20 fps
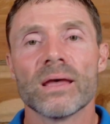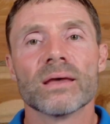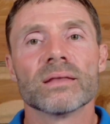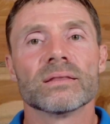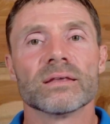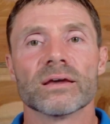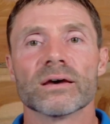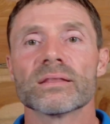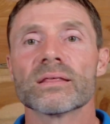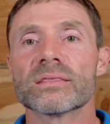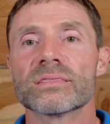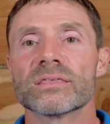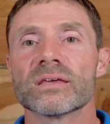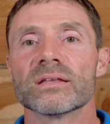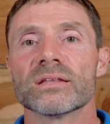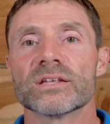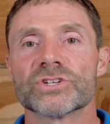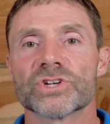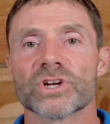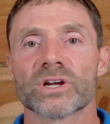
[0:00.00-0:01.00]
The other thing
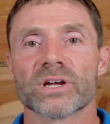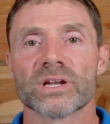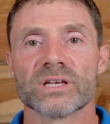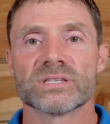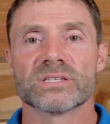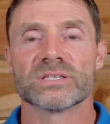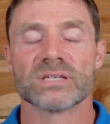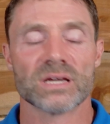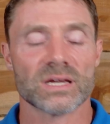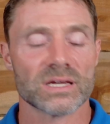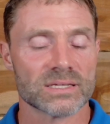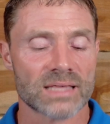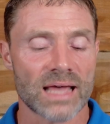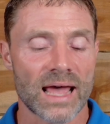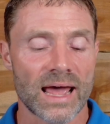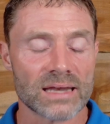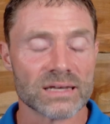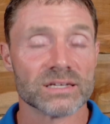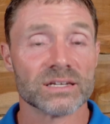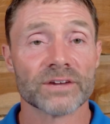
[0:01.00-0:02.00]
that you're going to see is
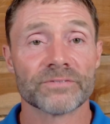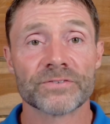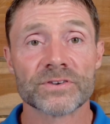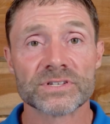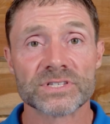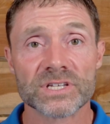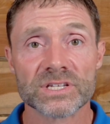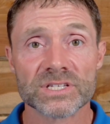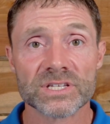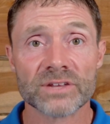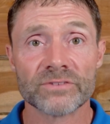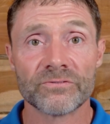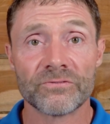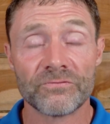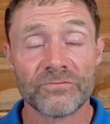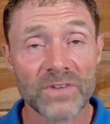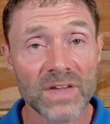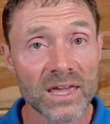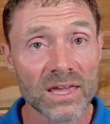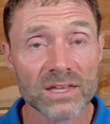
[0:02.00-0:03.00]
that differences in
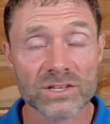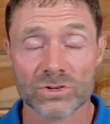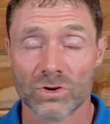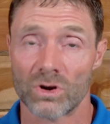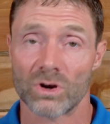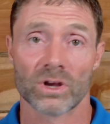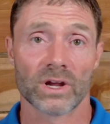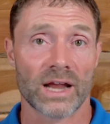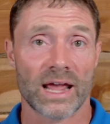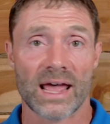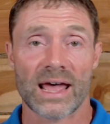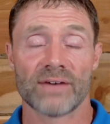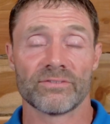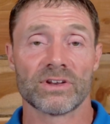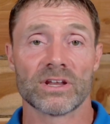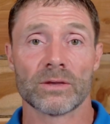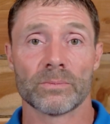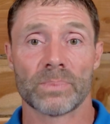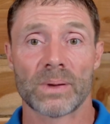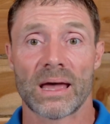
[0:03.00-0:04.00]
feeds are going to have an
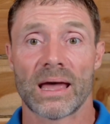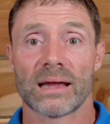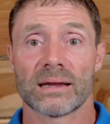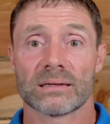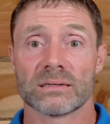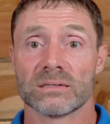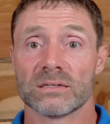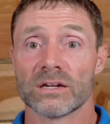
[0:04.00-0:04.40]
impact.